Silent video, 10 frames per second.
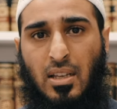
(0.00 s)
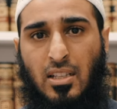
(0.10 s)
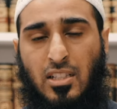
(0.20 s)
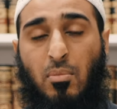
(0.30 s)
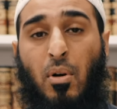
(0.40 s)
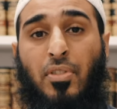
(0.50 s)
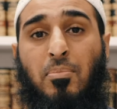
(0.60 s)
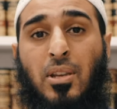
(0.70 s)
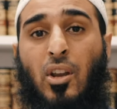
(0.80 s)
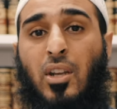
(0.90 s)
Some of
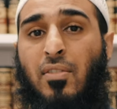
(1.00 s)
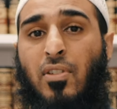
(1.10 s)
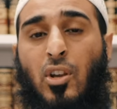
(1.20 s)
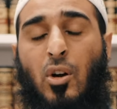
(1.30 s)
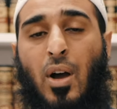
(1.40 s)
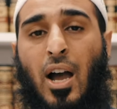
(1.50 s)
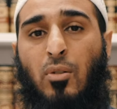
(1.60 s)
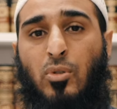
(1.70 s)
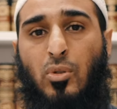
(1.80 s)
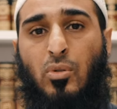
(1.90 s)
them did not even know
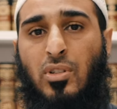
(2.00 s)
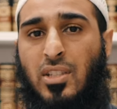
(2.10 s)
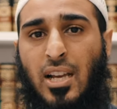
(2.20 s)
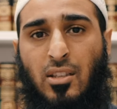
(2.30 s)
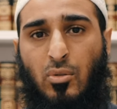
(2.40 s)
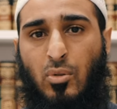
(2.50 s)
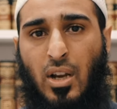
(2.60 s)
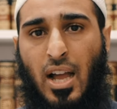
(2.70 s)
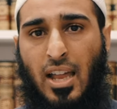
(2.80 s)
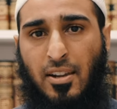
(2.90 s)
how to recite the
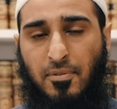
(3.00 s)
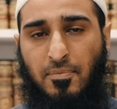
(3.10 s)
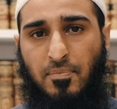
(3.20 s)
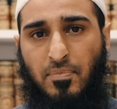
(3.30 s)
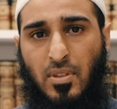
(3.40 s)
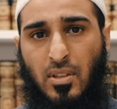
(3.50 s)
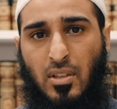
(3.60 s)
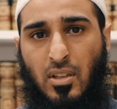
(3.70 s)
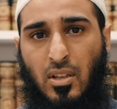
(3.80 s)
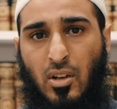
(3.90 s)
Quran
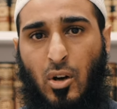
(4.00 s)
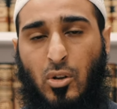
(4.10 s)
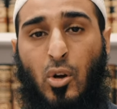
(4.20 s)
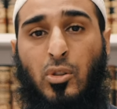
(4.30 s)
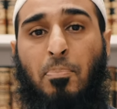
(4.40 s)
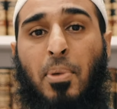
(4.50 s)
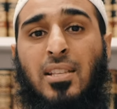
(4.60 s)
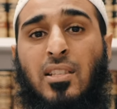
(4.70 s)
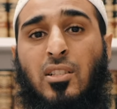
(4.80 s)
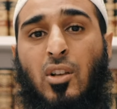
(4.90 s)
or know the
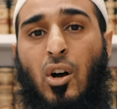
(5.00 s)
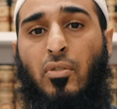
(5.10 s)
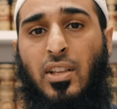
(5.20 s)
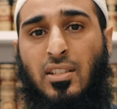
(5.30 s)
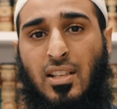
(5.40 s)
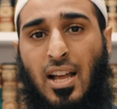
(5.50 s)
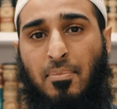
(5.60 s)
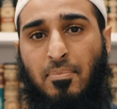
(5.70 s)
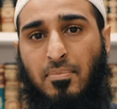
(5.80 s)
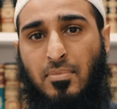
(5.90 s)
basics of
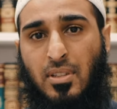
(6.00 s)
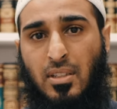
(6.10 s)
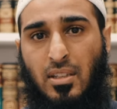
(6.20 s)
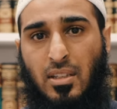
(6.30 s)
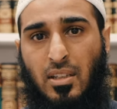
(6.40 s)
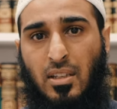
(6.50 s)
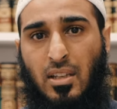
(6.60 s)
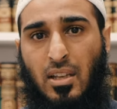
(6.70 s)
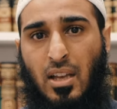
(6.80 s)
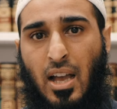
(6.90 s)
Islam.
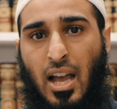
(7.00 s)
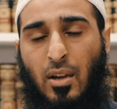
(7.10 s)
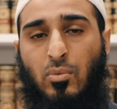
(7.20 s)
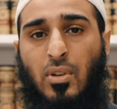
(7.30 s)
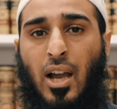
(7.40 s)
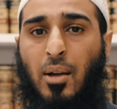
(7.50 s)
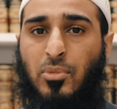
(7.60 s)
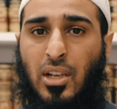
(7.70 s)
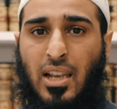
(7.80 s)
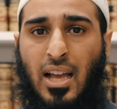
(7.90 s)
And
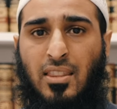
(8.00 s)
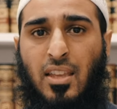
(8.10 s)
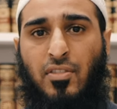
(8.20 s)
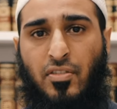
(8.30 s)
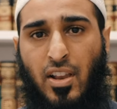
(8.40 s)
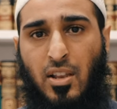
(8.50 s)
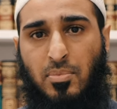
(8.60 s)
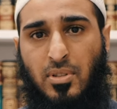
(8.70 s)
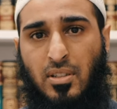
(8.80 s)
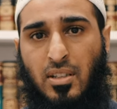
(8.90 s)
alhamdulillah, they've
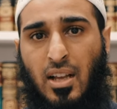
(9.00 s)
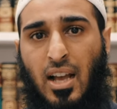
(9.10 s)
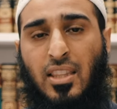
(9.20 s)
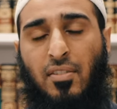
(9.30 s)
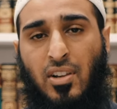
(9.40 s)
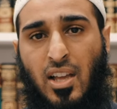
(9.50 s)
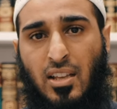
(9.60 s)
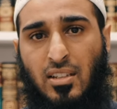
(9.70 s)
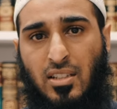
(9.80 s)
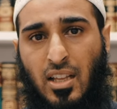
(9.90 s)
developed and they've
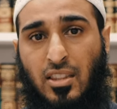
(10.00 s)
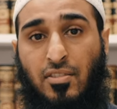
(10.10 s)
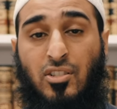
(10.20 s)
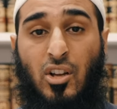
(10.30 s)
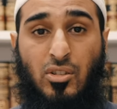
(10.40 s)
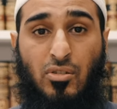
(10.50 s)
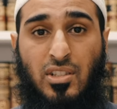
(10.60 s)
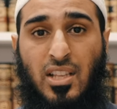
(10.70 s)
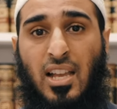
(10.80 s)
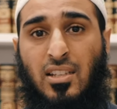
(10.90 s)
learned, and they've started
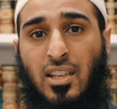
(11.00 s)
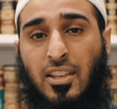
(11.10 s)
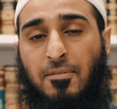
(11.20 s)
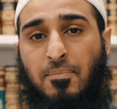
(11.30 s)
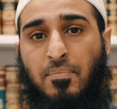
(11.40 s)
reciting.